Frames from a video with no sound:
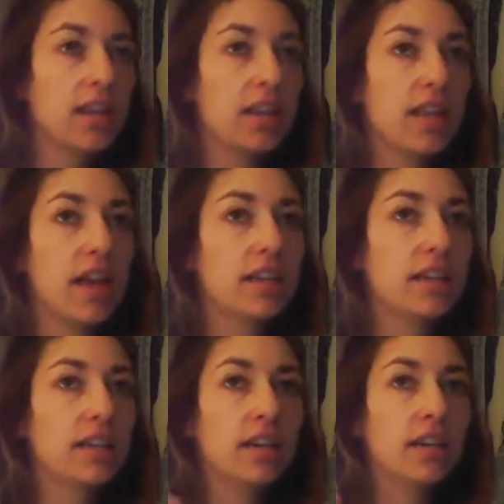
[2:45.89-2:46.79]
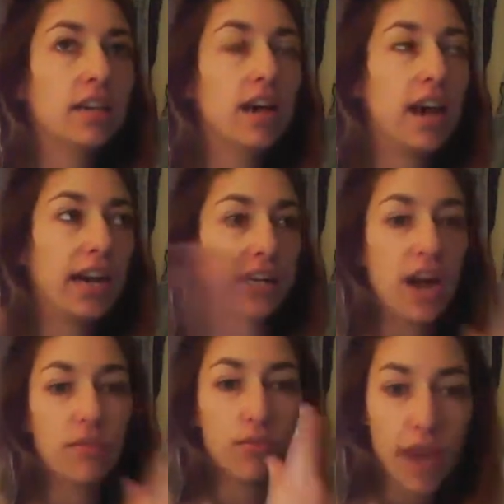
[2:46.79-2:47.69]
Then I
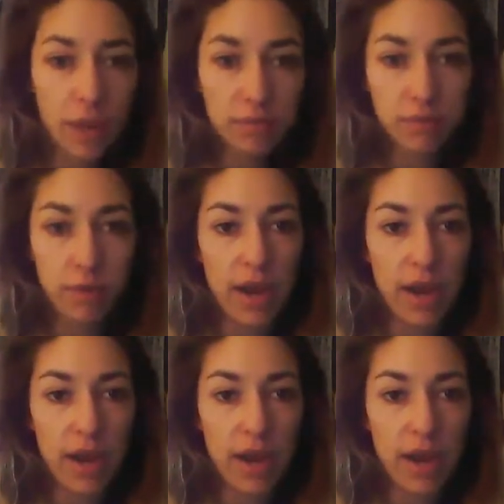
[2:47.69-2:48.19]
got raped